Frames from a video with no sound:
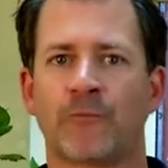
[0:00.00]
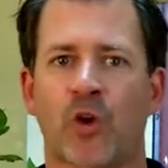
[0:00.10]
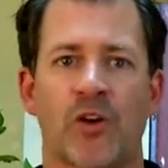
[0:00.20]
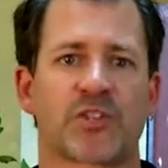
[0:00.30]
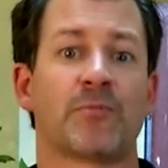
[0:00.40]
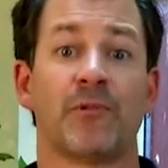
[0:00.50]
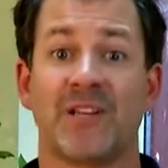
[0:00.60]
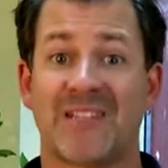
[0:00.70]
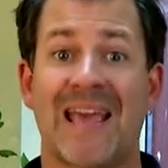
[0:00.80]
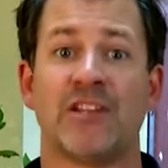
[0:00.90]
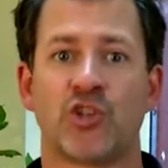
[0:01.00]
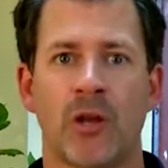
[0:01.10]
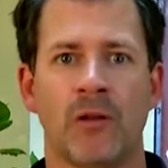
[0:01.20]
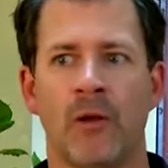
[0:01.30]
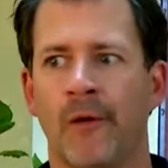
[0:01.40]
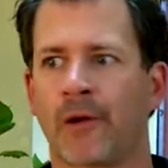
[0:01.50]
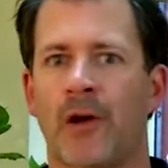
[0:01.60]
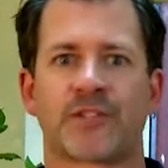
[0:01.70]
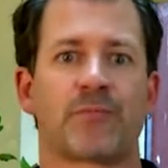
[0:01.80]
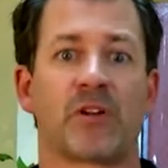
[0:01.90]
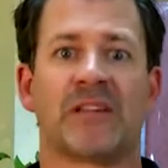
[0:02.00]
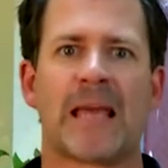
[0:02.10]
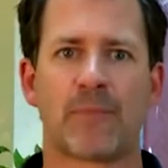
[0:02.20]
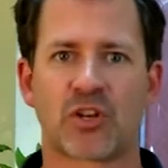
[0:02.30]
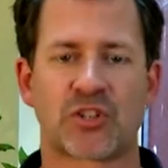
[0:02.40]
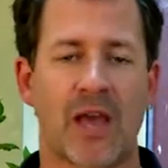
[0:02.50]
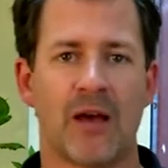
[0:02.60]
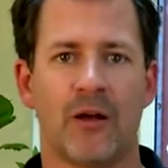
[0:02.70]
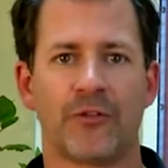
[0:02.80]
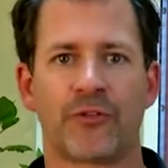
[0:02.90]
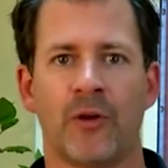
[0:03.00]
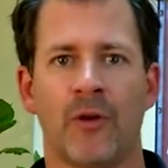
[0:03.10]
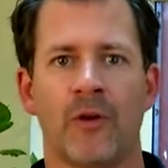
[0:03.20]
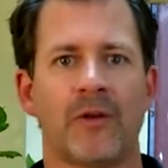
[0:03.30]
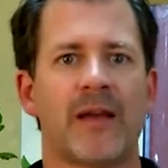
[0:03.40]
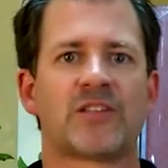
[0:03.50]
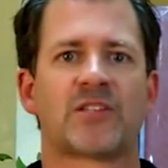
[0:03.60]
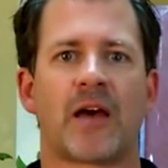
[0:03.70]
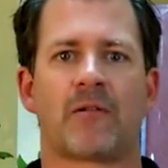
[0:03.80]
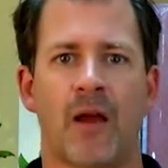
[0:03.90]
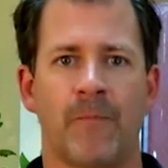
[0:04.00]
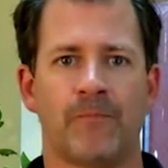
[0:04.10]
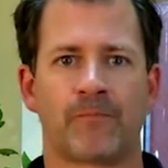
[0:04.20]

customer retention, customer labor sales, etc.